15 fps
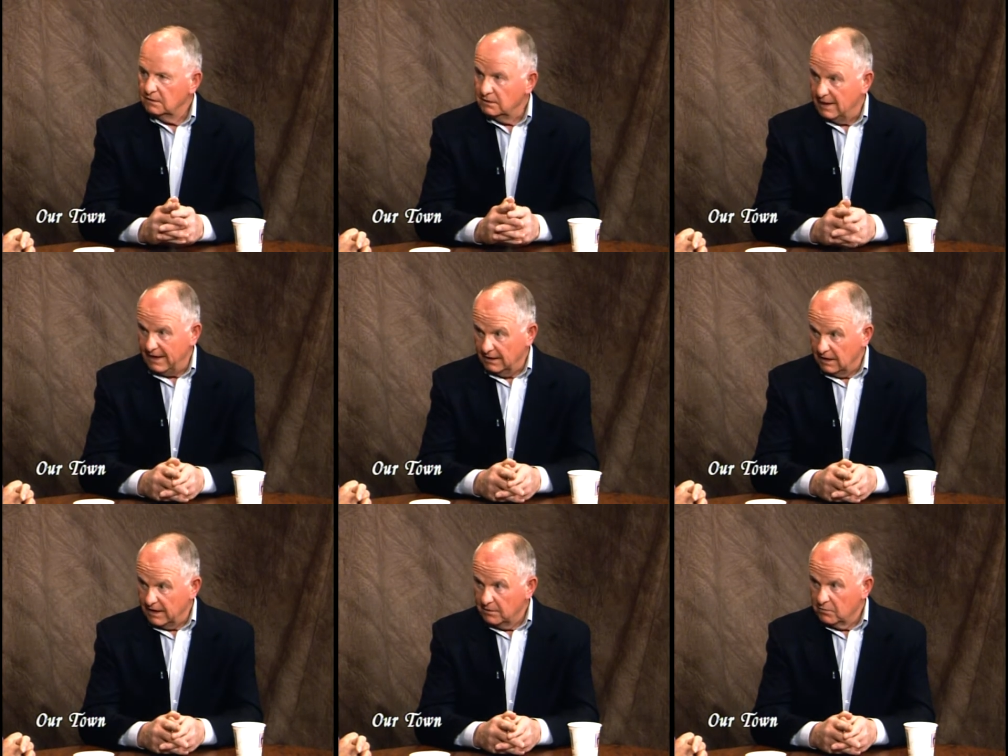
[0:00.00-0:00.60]

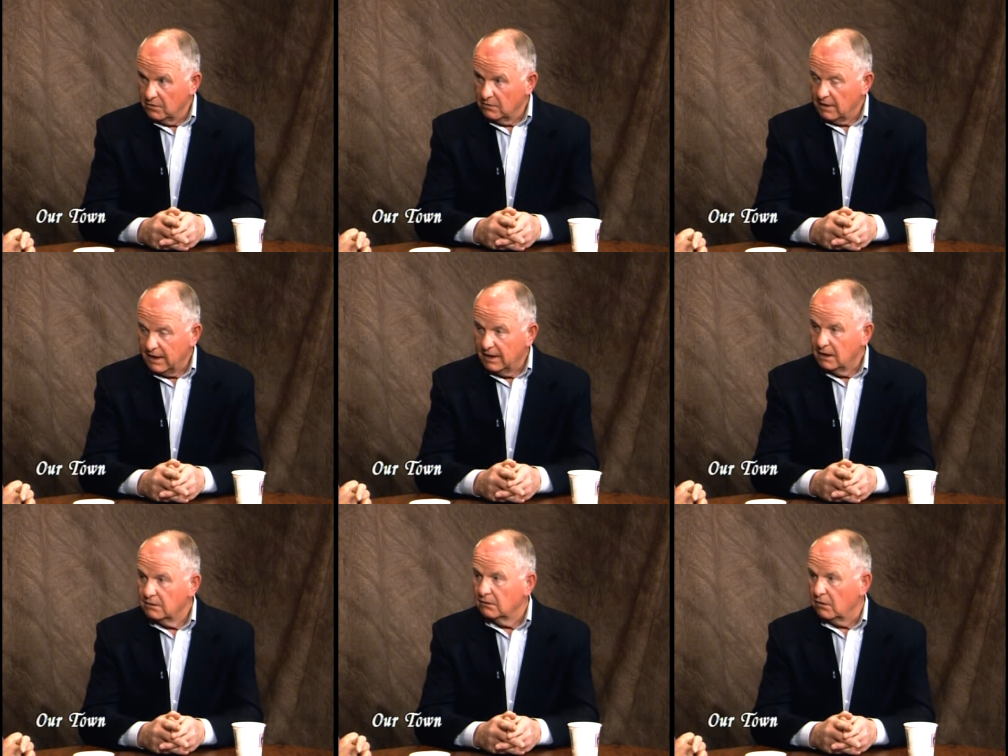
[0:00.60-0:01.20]
day labor
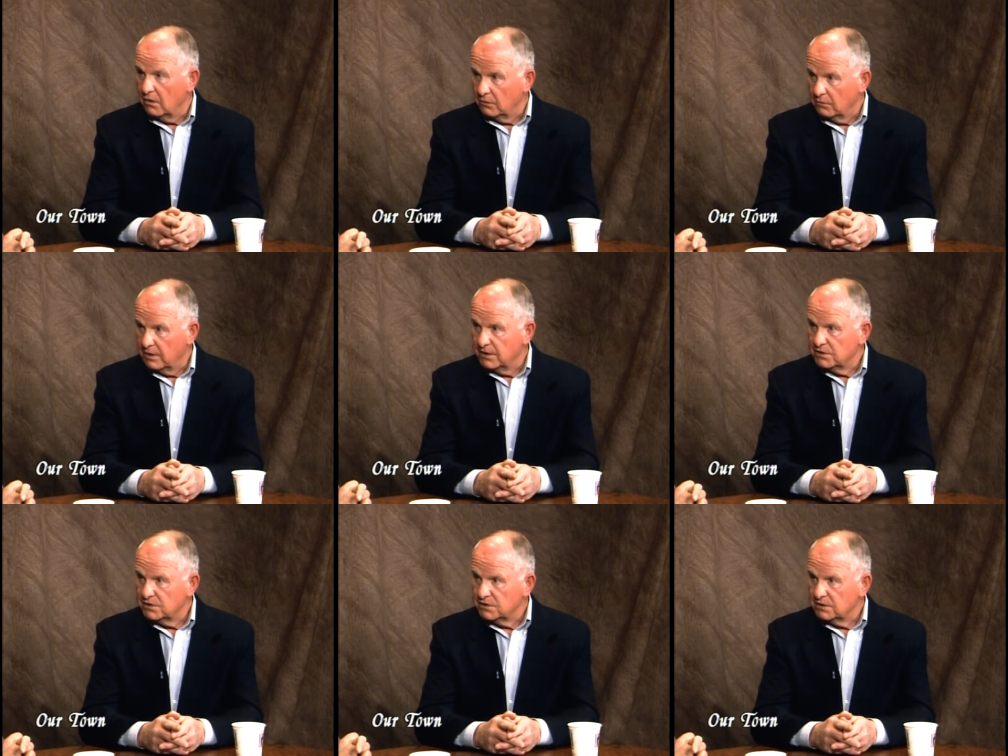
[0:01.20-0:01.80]
and
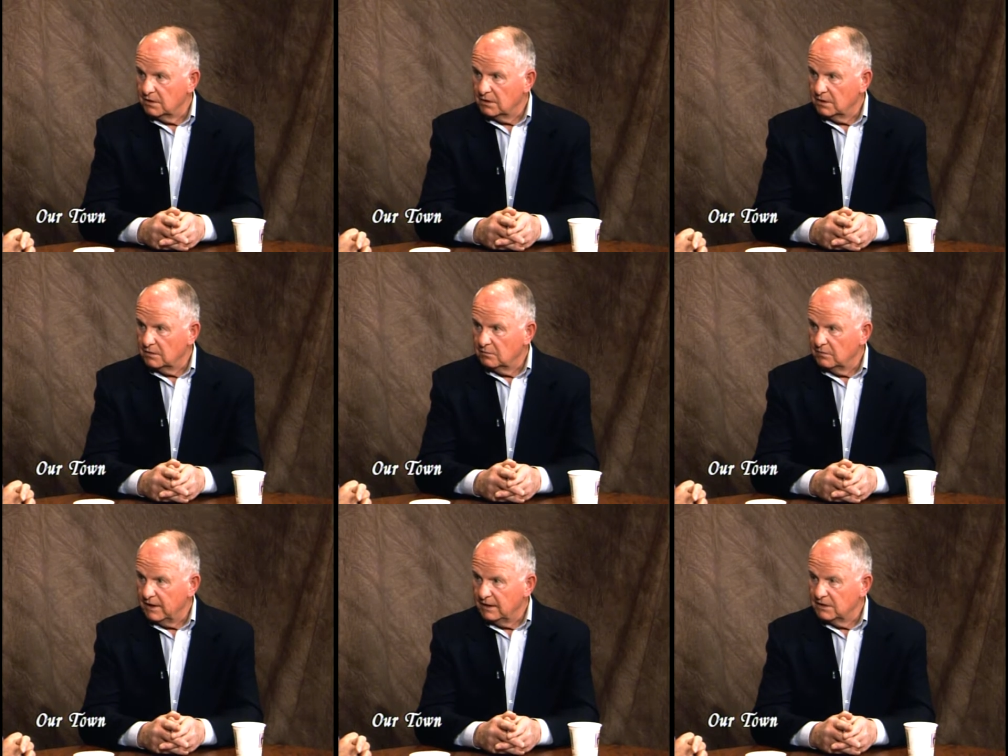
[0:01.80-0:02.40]
long-range uh,
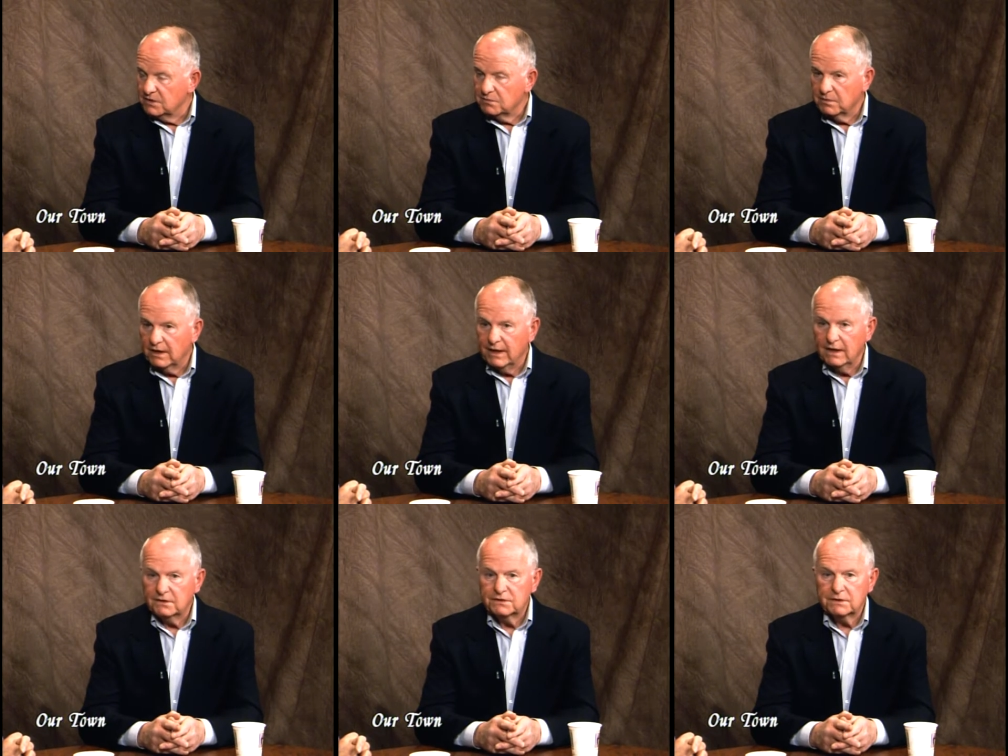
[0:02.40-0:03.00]
maintenance
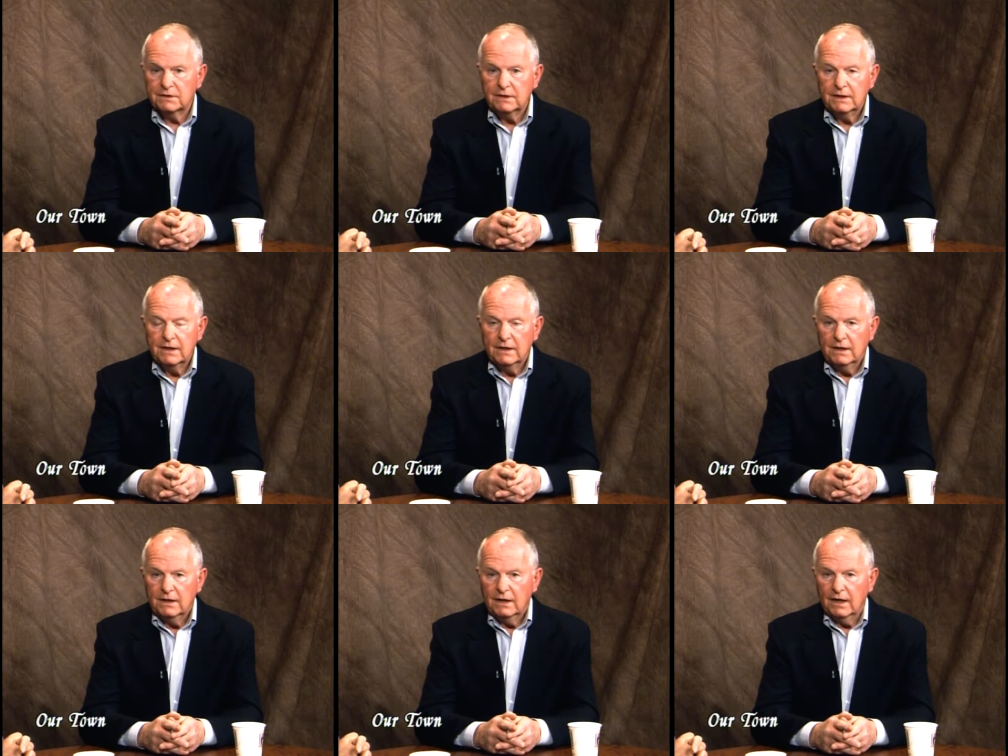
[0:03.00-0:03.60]
plans.
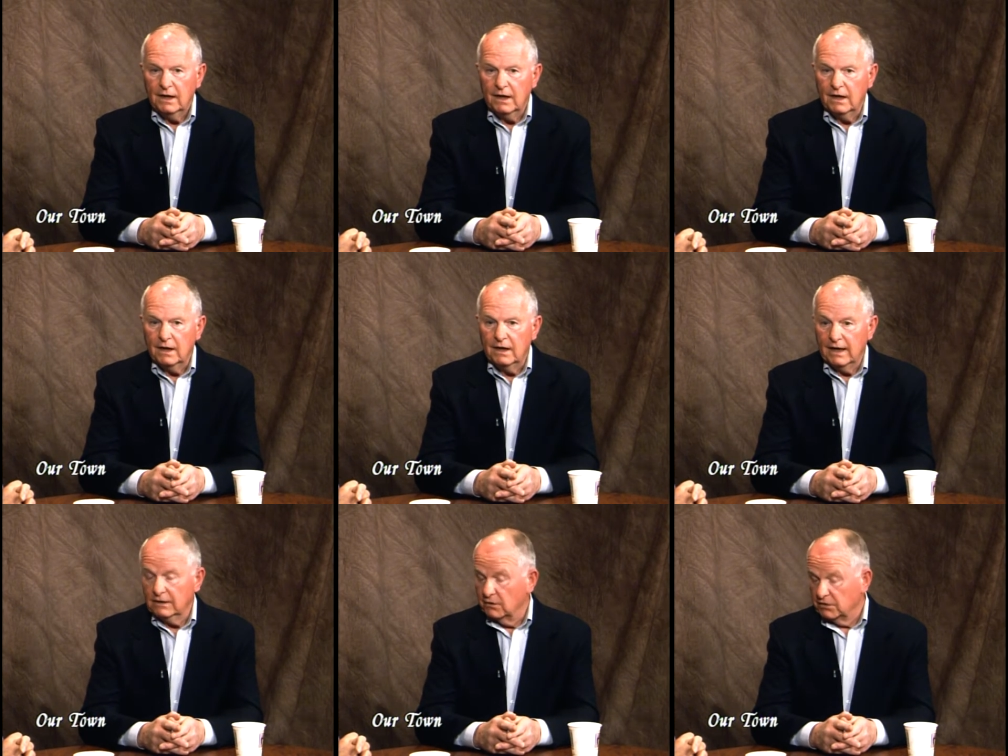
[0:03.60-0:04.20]
Uh,
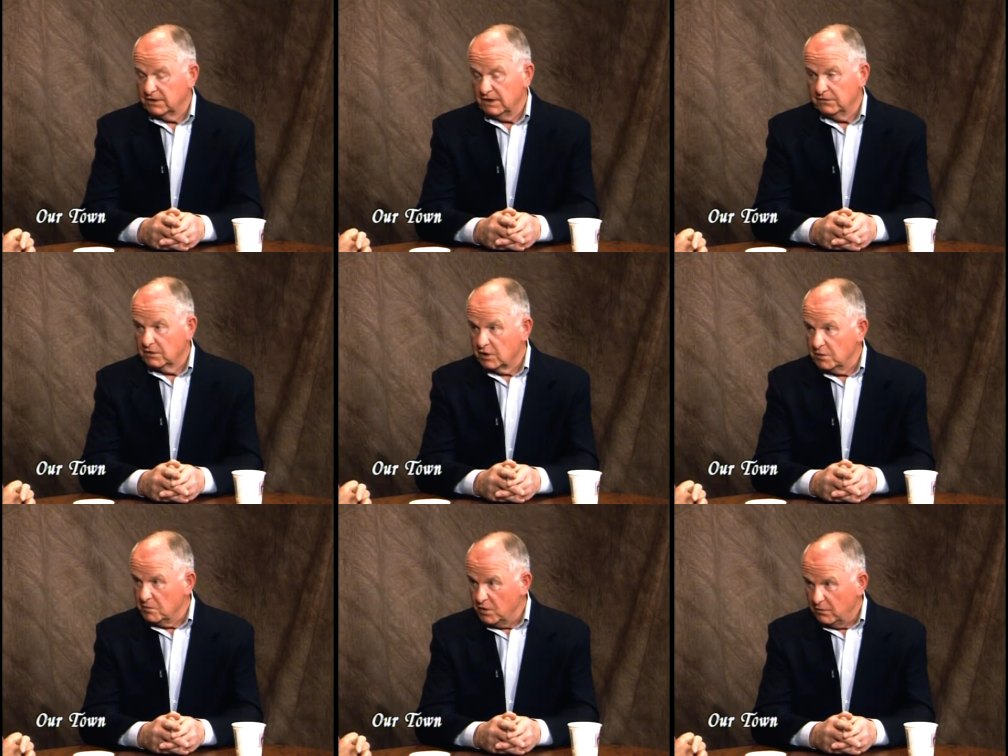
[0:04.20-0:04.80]
I looked at the
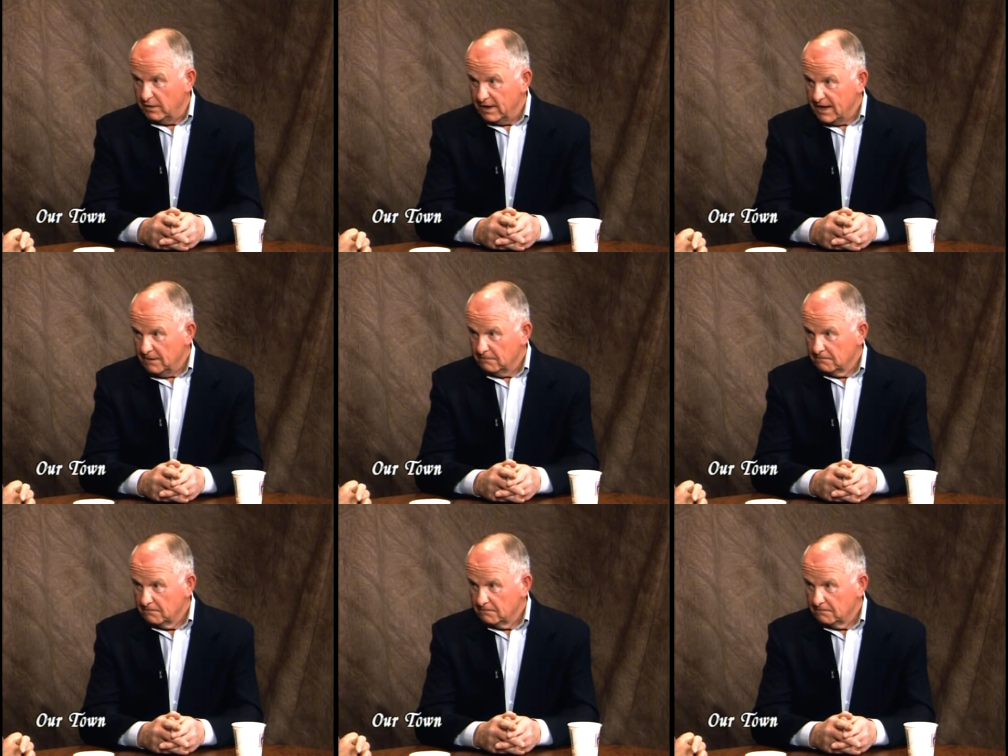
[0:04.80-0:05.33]
community